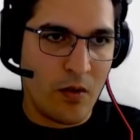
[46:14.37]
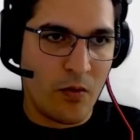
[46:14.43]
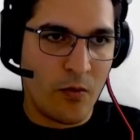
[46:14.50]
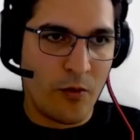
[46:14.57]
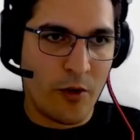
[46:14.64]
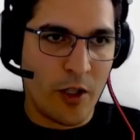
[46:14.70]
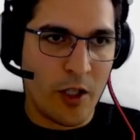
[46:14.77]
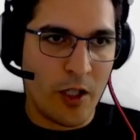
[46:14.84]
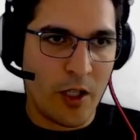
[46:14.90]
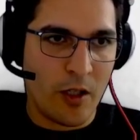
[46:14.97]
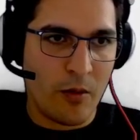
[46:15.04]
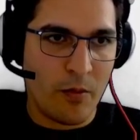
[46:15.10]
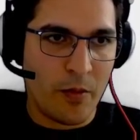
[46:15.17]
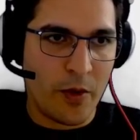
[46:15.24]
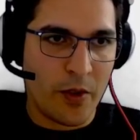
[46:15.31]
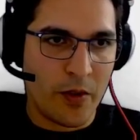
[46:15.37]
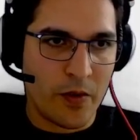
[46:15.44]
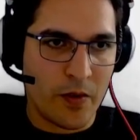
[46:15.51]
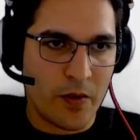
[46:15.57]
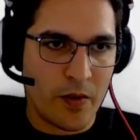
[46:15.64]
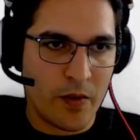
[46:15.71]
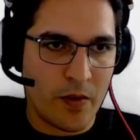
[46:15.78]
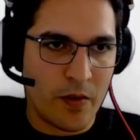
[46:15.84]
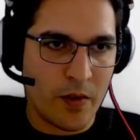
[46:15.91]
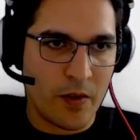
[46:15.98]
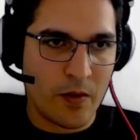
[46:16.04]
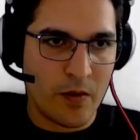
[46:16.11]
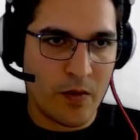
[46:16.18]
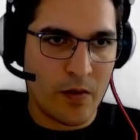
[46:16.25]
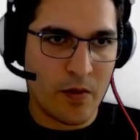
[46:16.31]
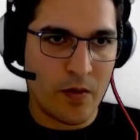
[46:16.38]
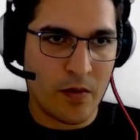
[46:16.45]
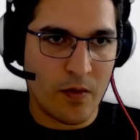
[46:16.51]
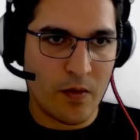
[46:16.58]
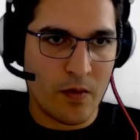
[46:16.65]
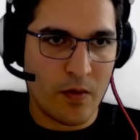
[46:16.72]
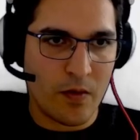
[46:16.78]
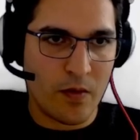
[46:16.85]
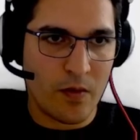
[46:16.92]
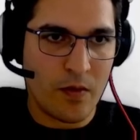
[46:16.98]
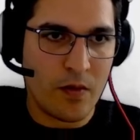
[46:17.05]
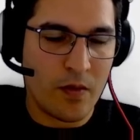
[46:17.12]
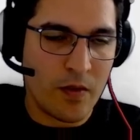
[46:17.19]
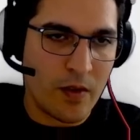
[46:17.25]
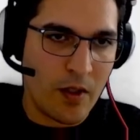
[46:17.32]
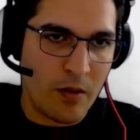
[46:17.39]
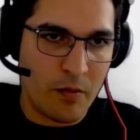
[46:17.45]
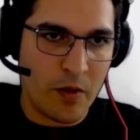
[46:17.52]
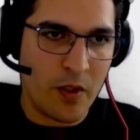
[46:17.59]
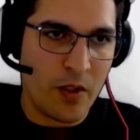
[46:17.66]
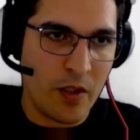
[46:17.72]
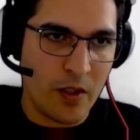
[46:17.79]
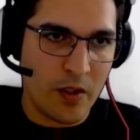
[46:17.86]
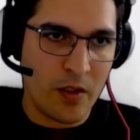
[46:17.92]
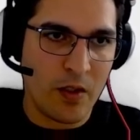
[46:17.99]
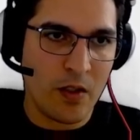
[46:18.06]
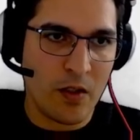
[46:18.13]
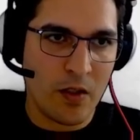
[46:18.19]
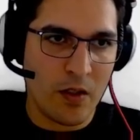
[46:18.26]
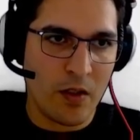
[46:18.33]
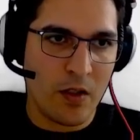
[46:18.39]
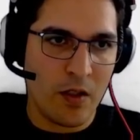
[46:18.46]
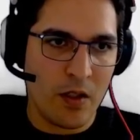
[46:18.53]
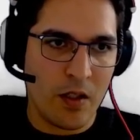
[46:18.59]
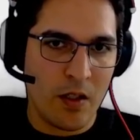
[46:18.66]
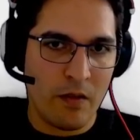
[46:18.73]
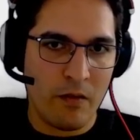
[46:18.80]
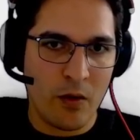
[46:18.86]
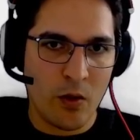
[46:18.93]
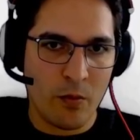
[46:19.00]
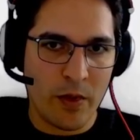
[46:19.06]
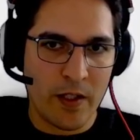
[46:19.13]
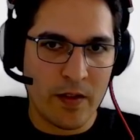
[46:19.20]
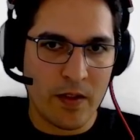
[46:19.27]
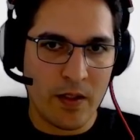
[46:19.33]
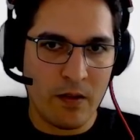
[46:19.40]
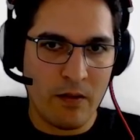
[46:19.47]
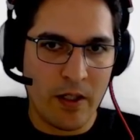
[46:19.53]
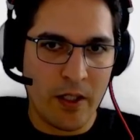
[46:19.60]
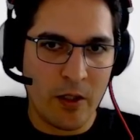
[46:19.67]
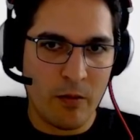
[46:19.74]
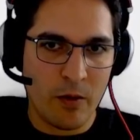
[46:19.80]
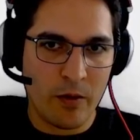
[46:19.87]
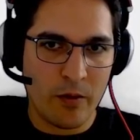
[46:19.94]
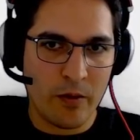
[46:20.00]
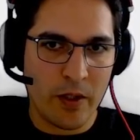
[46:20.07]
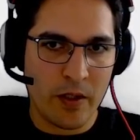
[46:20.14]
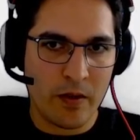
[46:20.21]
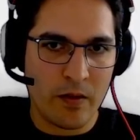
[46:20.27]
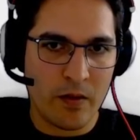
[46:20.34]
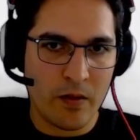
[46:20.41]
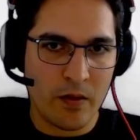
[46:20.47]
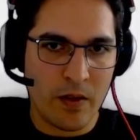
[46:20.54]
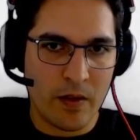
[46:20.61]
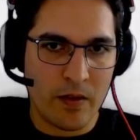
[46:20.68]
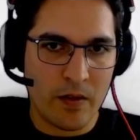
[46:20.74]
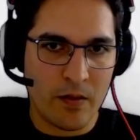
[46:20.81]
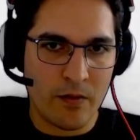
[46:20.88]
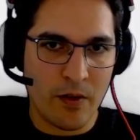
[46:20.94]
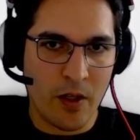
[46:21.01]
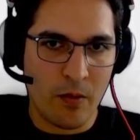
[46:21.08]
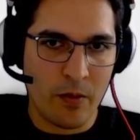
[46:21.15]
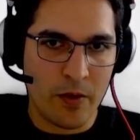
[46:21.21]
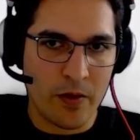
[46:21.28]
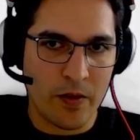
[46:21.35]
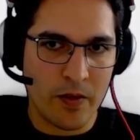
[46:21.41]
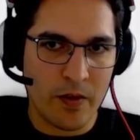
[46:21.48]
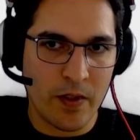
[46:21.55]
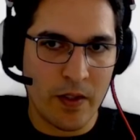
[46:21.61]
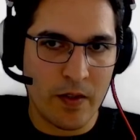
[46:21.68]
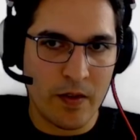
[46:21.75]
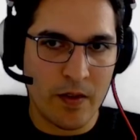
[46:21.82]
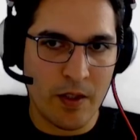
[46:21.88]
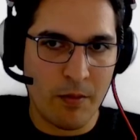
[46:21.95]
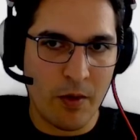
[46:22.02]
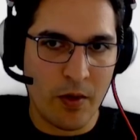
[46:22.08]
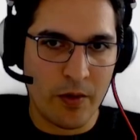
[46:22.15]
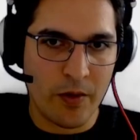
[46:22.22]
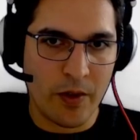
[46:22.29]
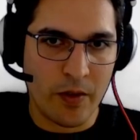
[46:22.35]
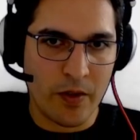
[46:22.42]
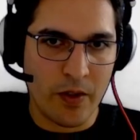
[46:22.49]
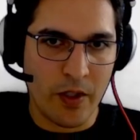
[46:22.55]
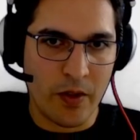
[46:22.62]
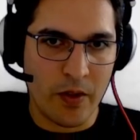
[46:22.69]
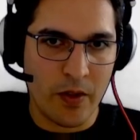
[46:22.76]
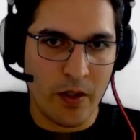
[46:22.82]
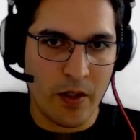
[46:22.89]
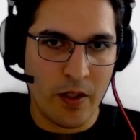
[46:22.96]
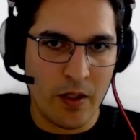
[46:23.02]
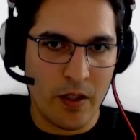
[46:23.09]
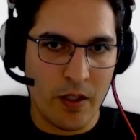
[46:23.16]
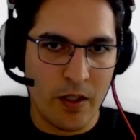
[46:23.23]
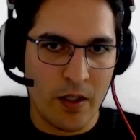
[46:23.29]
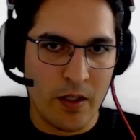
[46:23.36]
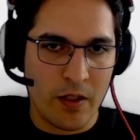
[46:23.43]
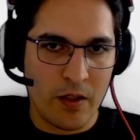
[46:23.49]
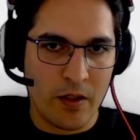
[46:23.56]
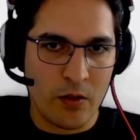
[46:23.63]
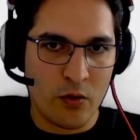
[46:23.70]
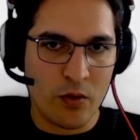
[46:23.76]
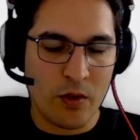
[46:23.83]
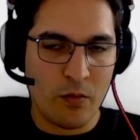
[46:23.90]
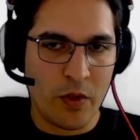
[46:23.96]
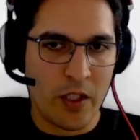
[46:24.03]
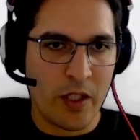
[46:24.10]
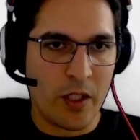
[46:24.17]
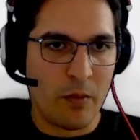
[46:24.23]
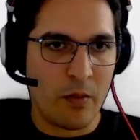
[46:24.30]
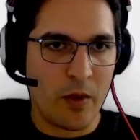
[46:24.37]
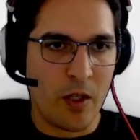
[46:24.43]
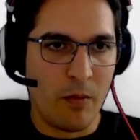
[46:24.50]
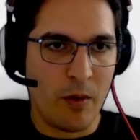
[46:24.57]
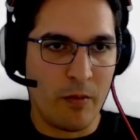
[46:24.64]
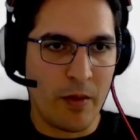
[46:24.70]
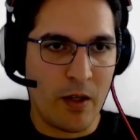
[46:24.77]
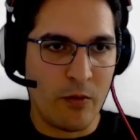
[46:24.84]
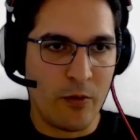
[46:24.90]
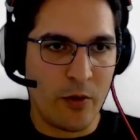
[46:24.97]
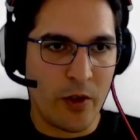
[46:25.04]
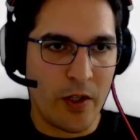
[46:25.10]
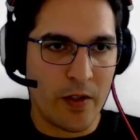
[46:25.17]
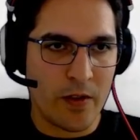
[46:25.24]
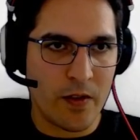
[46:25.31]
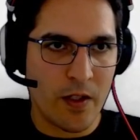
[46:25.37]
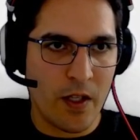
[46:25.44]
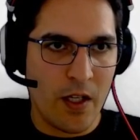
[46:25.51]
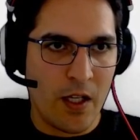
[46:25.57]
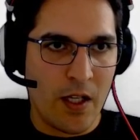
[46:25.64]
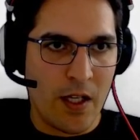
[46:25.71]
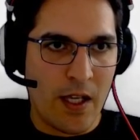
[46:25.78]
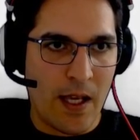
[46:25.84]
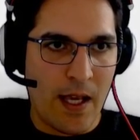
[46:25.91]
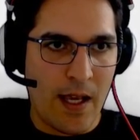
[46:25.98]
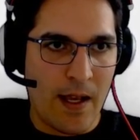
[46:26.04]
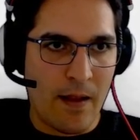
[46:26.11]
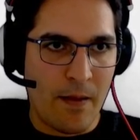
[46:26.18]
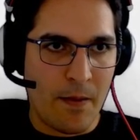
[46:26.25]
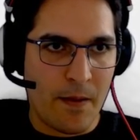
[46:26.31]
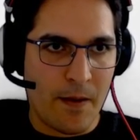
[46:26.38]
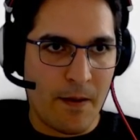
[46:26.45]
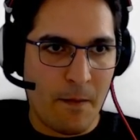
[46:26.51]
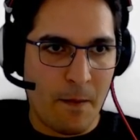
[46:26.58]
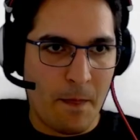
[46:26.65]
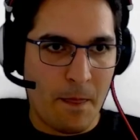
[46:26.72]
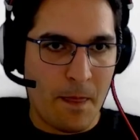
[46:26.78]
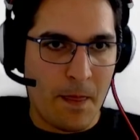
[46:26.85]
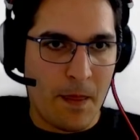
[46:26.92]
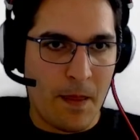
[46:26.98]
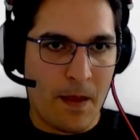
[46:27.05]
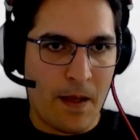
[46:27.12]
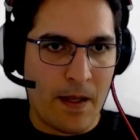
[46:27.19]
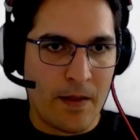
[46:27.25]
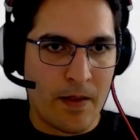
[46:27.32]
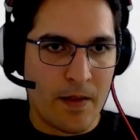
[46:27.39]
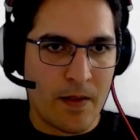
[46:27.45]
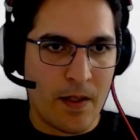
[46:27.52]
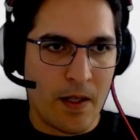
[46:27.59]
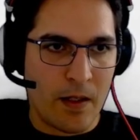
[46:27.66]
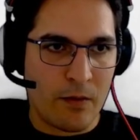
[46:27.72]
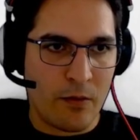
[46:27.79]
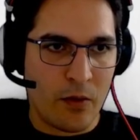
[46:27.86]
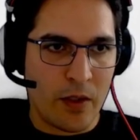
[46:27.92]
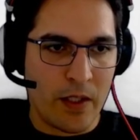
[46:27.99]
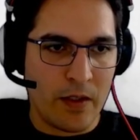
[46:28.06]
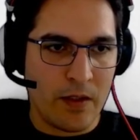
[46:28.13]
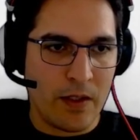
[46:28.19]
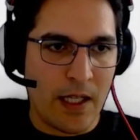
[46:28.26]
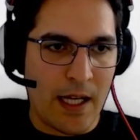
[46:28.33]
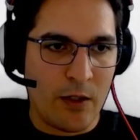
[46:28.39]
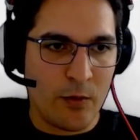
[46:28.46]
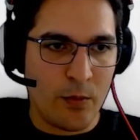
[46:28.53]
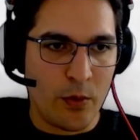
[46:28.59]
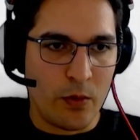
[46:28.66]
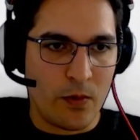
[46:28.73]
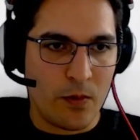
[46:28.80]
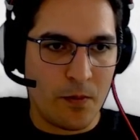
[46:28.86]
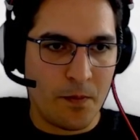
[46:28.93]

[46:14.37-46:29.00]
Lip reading: file persistence. Let's come here. We don't pass any variable to it, so that is file persistent. Similar thing here. It shouldn't make any problem now for us. And as I said, for getting the output.